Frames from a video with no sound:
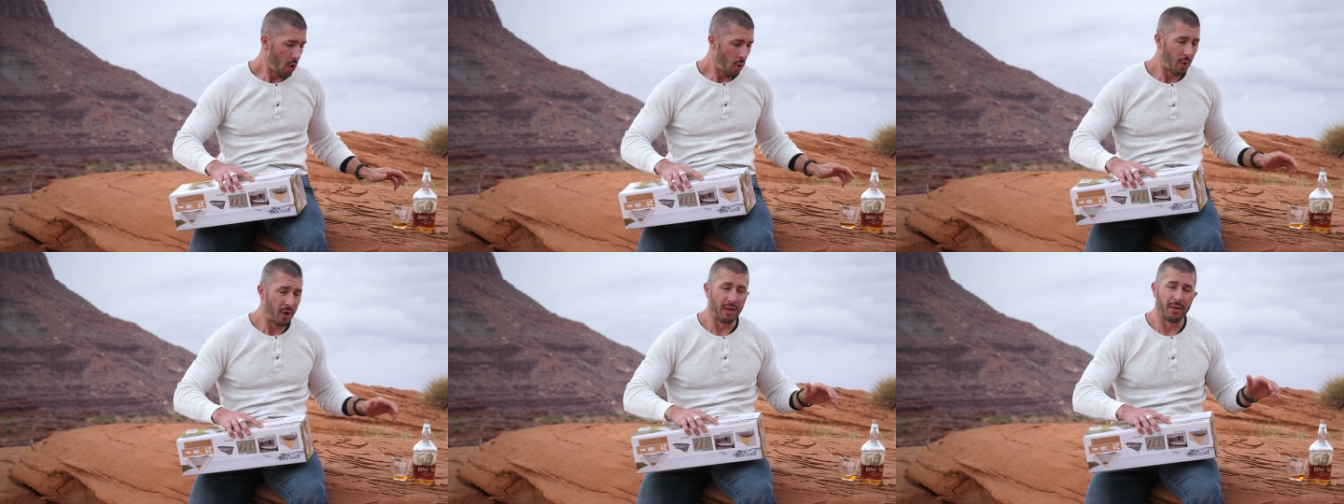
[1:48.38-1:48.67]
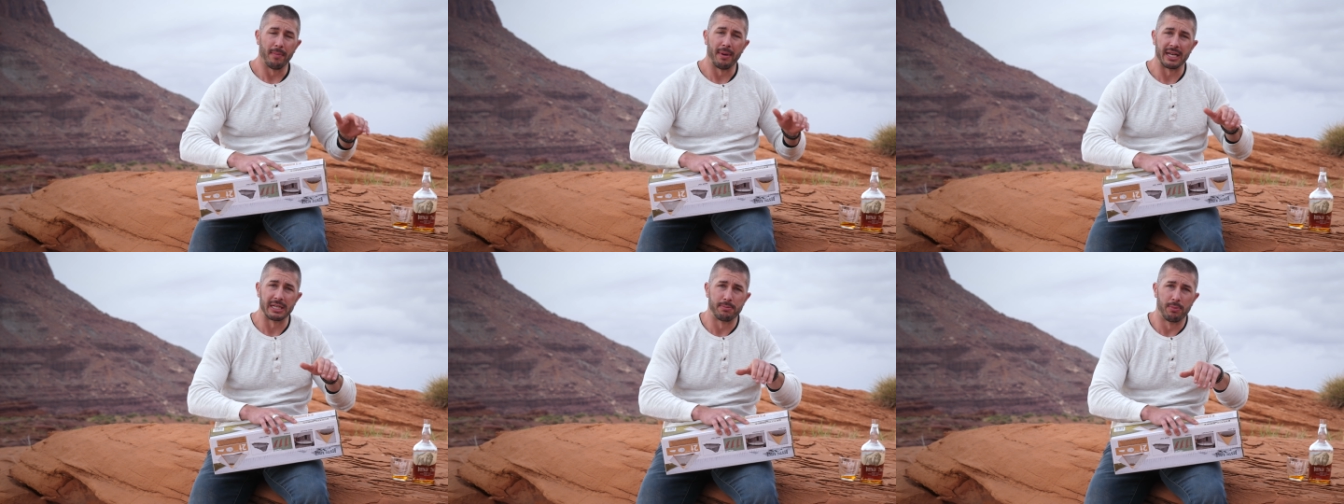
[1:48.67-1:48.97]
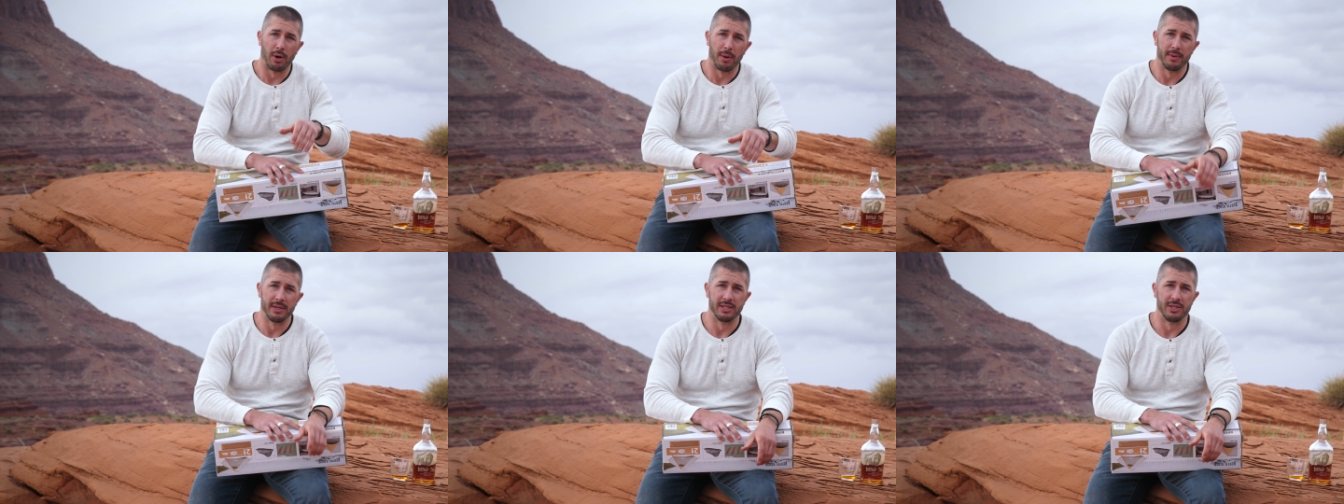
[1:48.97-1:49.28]
one of the best
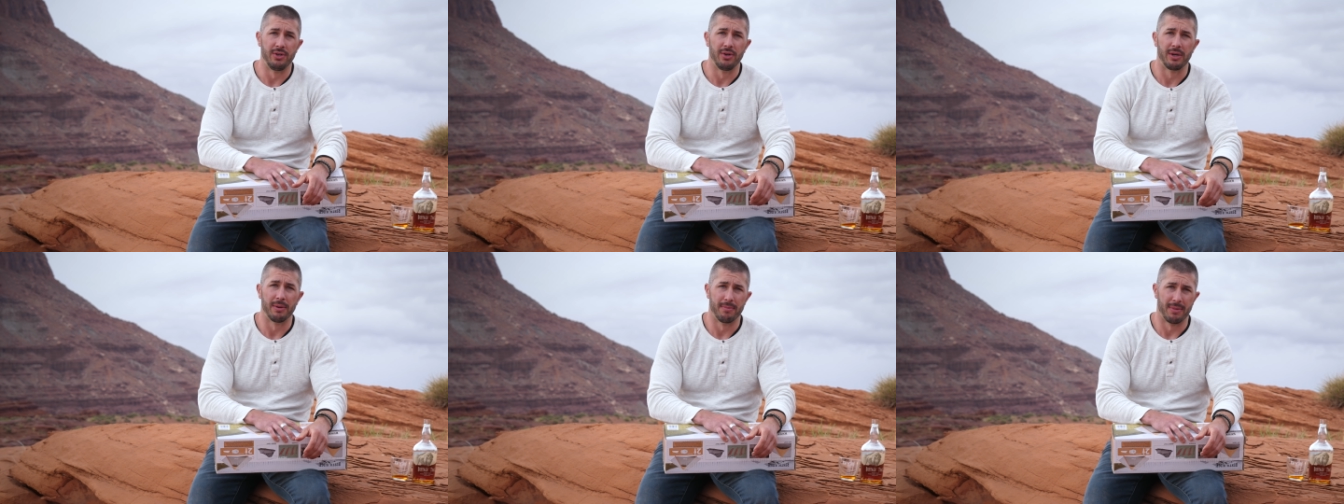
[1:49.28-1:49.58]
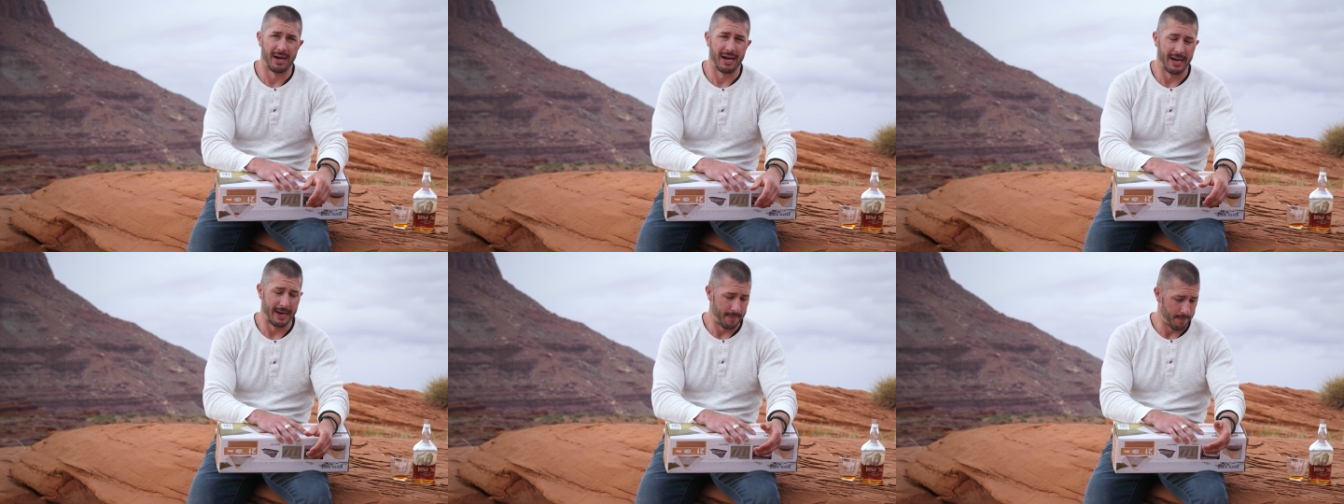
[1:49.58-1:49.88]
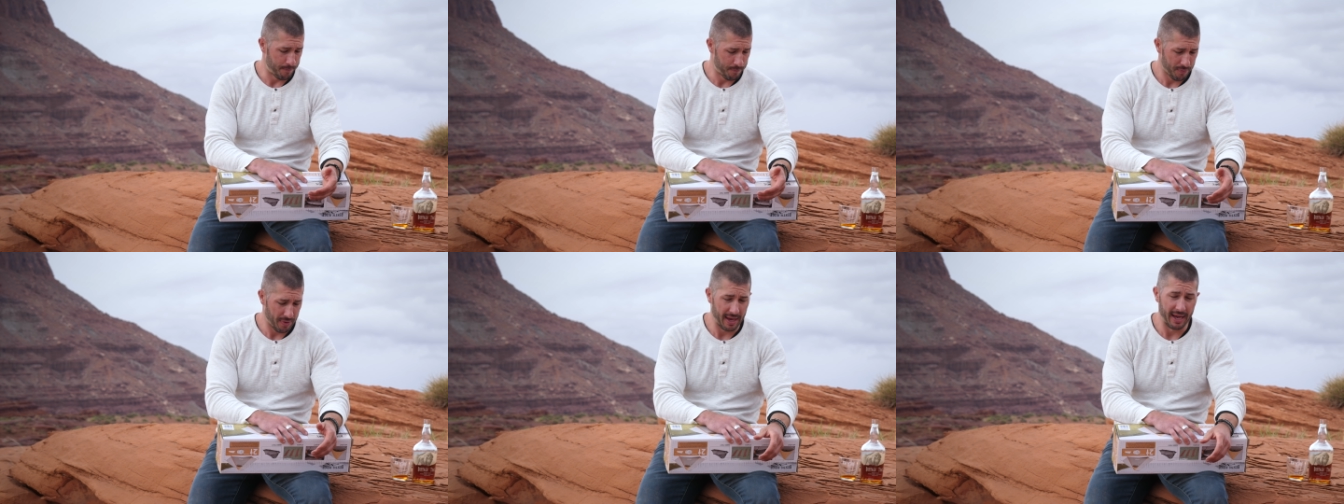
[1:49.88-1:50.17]
bourbons you can buy,
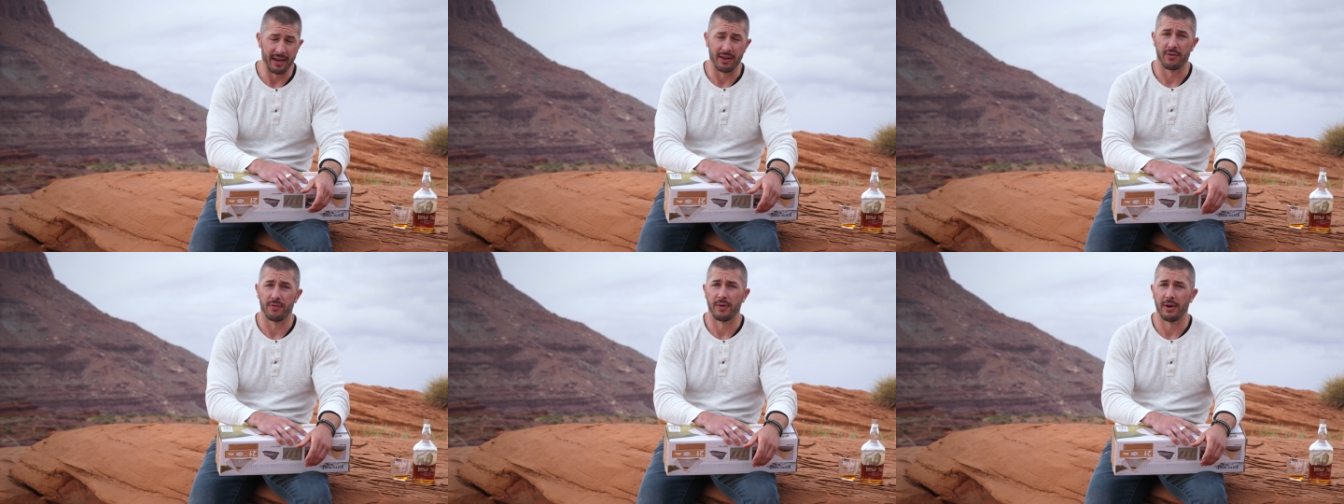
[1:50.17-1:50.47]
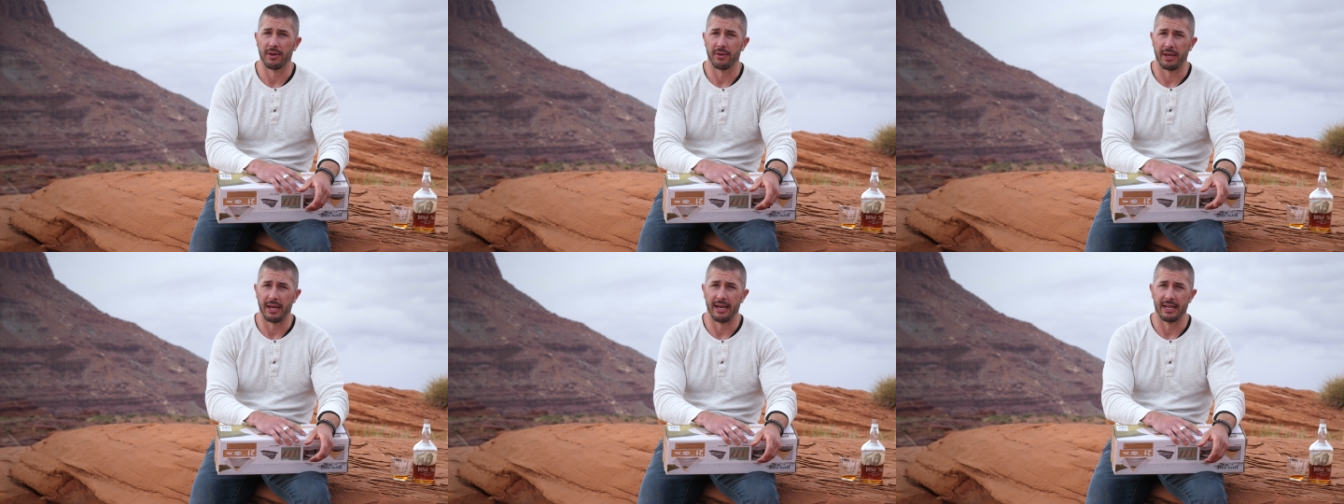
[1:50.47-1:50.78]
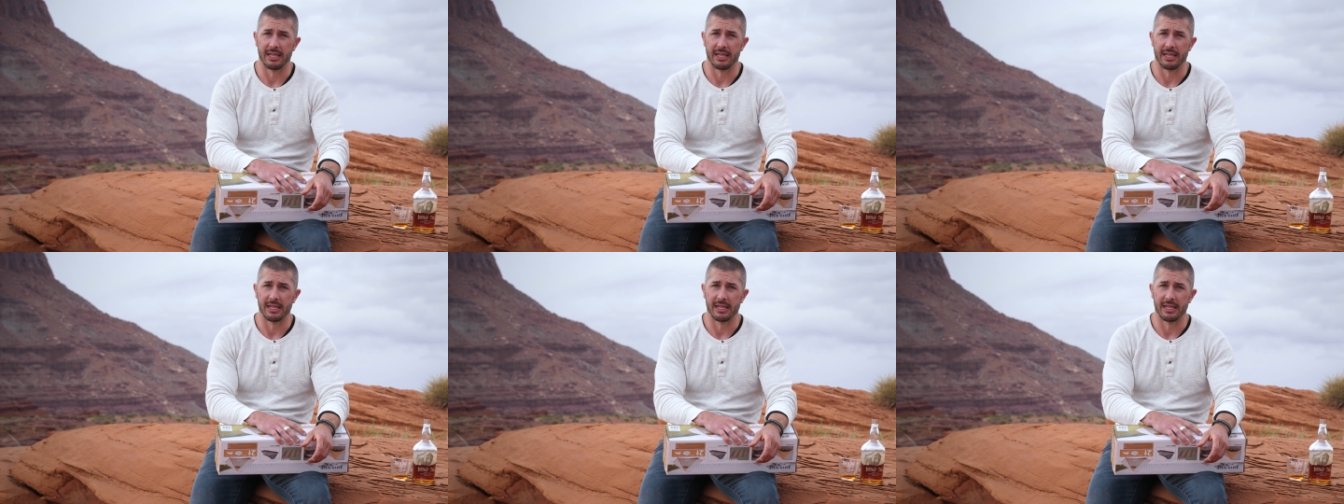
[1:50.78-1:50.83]
and it's fairly